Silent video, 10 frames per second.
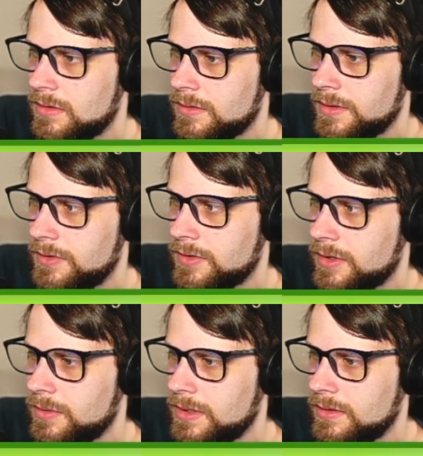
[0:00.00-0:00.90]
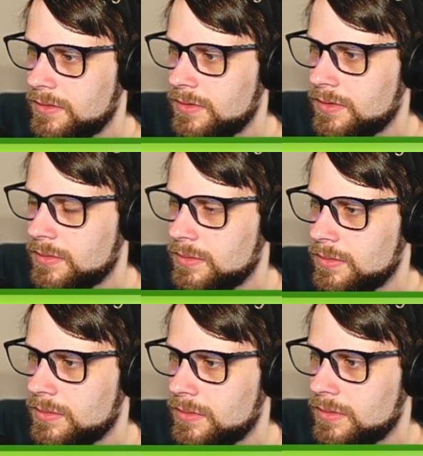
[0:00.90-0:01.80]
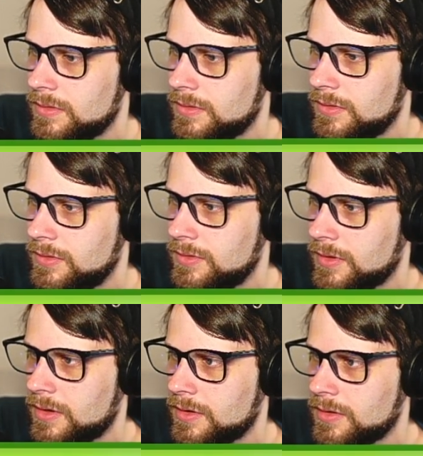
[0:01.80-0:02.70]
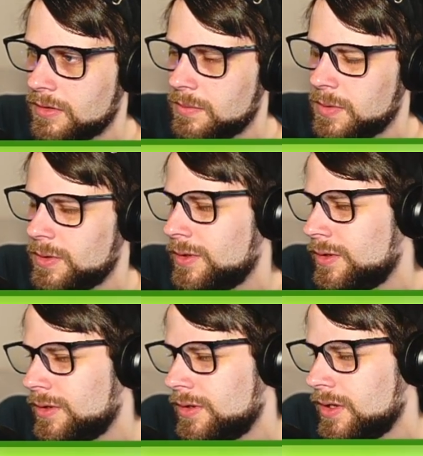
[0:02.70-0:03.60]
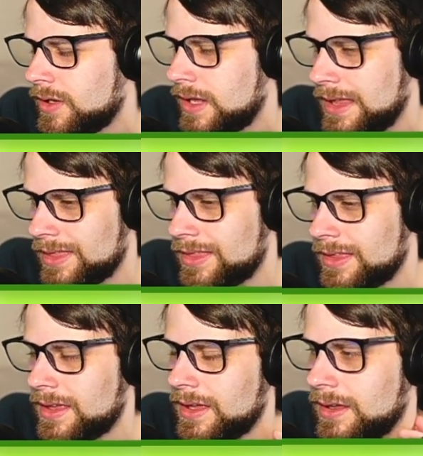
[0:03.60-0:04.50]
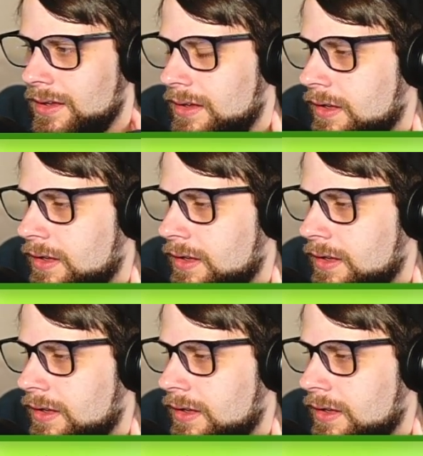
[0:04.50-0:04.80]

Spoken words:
Let's go into Songbird, I think.